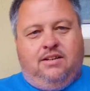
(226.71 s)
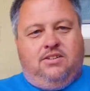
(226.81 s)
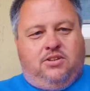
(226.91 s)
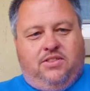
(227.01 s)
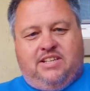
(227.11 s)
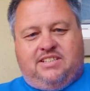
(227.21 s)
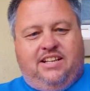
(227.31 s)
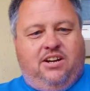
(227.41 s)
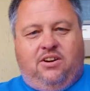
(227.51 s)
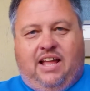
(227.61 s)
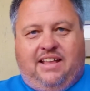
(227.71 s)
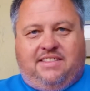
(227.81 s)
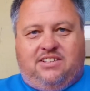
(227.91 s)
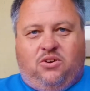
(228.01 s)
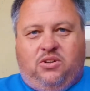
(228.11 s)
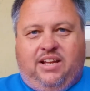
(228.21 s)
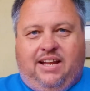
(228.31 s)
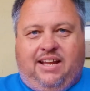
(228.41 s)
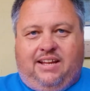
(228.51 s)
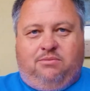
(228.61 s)
So this leader length is
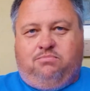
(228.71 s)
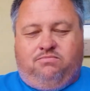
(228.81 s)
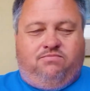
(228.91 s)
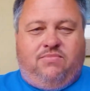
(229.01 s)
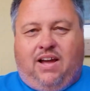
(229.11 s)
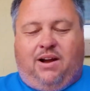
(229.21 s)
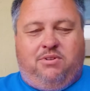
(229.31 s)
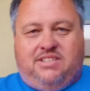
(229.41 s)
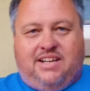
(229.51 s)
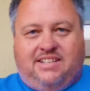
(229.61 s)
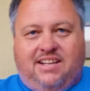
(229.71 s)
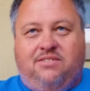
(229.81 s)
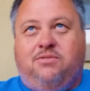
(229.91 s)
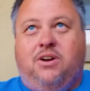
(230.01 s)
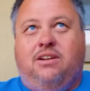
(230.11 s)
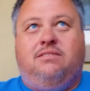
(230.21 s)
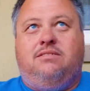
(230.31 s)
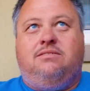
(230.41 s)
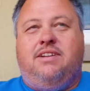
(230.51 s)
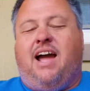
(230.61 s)
only, I would say 10 foot,
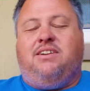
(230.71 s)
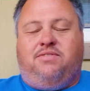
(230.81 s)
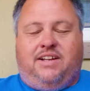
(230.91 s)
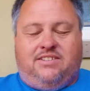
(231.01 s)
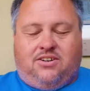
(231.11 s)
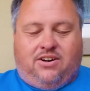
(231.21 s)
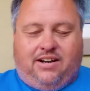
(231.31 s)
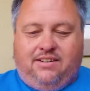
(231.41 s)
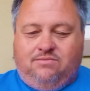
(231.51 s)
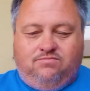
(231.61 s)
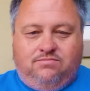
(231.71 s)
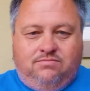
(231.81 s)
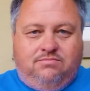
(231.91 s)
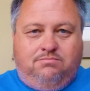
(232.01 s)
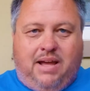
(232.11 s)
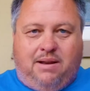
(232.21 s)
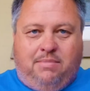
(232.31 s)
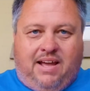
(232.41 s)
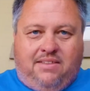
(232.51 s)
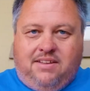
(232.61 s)
9 feet, sorry. Bad
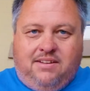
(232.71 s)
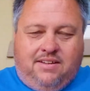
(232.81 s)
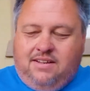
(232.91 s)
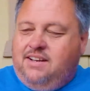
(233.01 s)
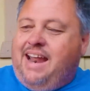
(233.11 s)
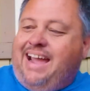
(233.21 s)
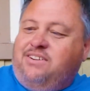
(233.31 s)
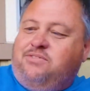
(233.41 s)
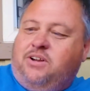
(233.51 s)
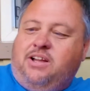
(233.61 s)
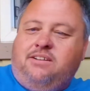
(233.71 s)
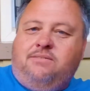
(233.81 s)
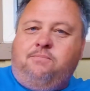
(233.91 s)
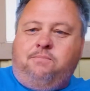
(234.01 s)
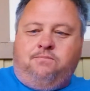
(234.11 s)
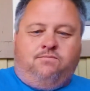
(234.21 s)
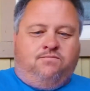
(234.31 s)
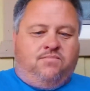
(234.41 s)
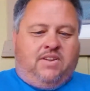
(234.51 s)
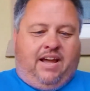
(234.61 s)
math. 9 foot.
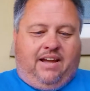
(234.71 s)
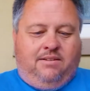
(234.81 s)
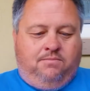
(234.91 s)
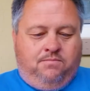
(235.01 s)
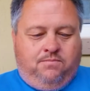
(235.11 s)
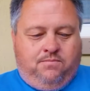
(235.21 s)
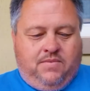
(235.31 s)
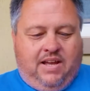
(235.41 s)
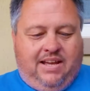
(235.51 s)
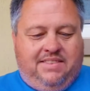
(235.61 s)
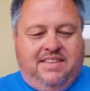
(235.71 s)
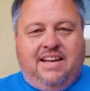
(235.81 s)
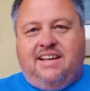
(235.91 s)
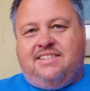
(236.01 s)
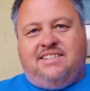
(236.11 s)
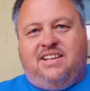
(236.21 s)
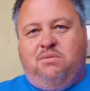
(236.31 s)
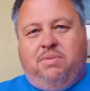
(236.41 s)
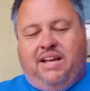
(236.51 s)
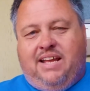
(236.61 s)
Okay? And this
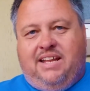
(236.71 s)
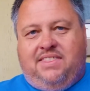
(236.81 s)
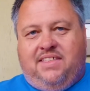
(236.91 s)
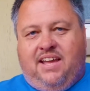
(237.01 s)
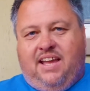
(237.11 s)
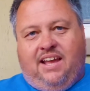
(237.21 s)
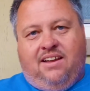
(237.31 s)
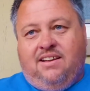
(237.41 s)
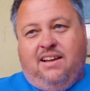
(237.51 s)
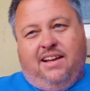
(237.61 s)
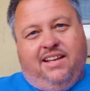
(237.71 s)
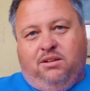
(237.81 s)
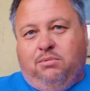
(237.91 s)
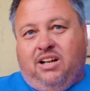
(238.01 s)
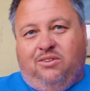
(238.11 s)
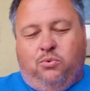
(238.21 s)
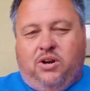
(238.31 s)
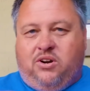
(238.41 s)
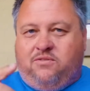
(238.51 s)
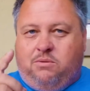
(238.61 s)
can be anything in the middle of
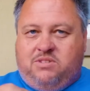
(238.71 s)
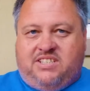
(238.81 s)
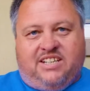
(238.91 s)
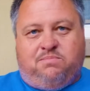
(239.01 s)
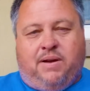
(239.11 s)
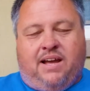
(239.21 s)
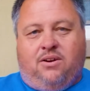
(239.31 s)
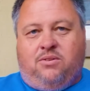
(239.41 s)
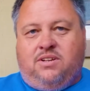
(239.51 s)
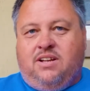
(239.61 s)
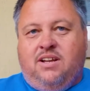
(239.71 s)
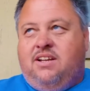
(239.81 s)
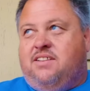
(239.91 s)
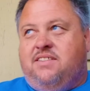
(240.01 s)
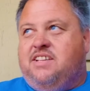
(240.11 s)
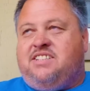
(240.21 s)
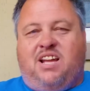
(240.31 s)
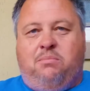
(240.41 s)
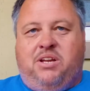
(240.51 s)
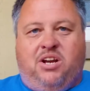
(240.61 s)
winter from 6 pound to this
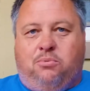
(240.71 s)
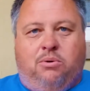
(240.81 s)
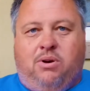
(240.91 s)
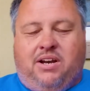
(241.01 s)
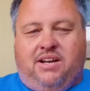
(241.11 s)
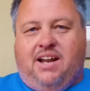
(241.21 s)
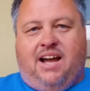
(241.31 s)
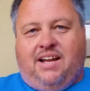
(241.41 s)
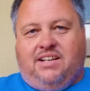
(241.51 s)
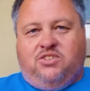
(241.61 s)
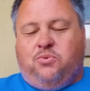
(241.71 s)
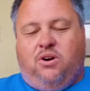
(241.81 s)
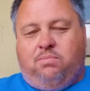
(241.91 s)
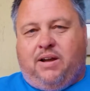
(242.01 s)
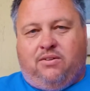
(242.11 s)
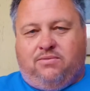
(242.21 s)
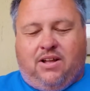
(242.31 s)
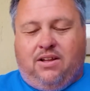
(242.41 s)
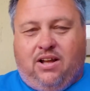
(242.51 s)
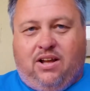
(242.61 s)
time of year, we're running 9 and 12 pound
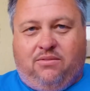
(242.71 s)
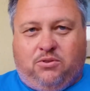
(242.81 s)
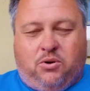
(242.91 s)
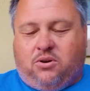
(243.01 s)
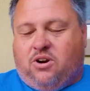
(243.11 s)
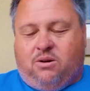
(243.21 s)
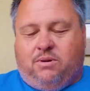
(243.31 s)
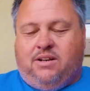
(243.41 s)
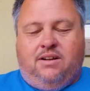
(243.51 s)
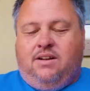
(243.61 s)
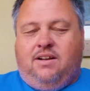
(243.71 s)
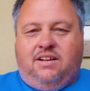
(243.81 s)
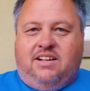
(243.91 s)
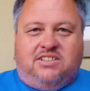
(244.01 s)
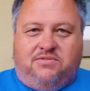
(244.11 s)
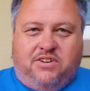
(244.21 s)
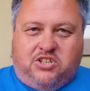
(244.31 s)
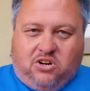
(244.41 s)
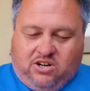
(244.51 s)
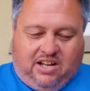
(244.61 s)
fluorocarbon because the
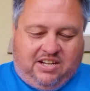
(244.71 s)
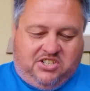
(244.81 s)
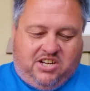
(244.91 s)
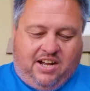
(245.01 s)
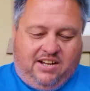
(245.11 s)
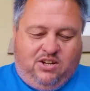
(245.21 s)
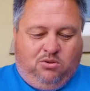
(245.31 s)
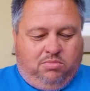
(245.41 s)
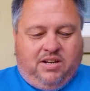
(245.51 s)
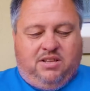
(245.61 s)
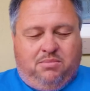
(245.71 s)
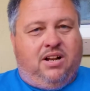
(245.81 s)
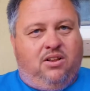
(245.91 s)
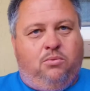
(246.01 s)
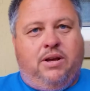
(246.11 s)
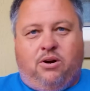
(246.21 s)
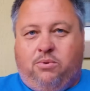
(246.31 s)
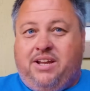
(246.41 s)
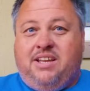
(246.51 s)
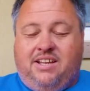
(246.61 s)
fish aren't line shy. But in the middle of winter,
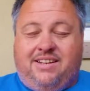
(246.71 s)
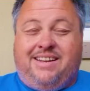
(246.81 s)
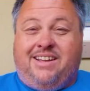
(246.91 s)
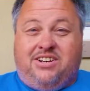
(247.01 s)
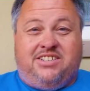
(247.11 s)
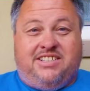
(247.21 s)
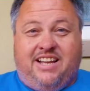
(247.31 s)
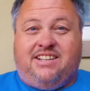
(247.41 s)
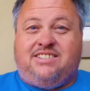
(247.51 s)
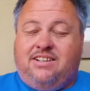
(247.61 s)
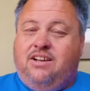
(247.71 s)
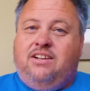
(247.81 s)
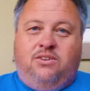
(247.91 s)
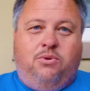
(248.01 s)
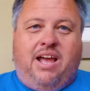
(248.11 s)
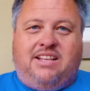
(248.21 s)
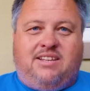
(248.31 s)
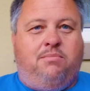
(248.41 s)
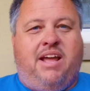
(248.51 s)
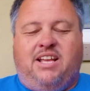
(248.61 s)
we can get down to 6. We had
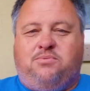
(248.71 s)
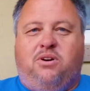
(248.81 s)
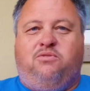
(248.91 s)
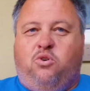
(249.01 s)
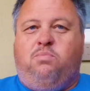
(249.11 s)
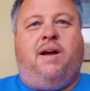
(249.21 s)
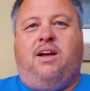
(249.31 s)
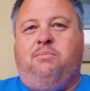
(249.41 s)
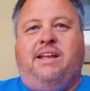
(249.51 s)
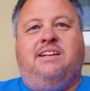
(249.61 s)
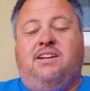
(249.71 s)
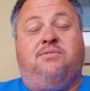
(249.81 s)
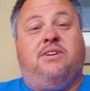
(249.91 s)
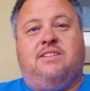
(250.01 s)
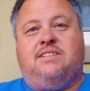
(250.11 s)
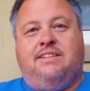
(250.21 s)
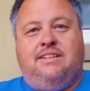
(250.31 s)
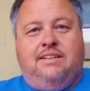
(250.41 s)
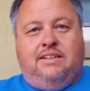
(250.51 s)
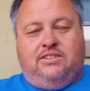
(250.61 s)
some days where 4 pound made a difference.
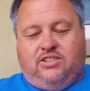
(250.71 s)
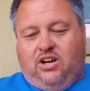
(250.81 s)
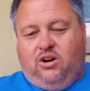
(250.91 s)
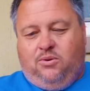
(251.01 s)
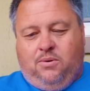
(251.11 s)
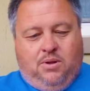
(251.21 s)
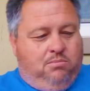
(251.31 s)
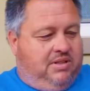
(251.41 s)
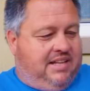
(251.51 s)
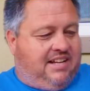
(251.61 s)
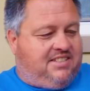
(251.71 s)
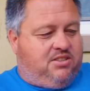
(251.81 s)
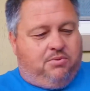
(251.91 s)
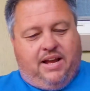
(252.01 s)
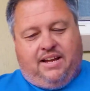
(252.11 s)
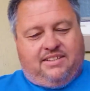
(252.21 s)
So, but that's the rig.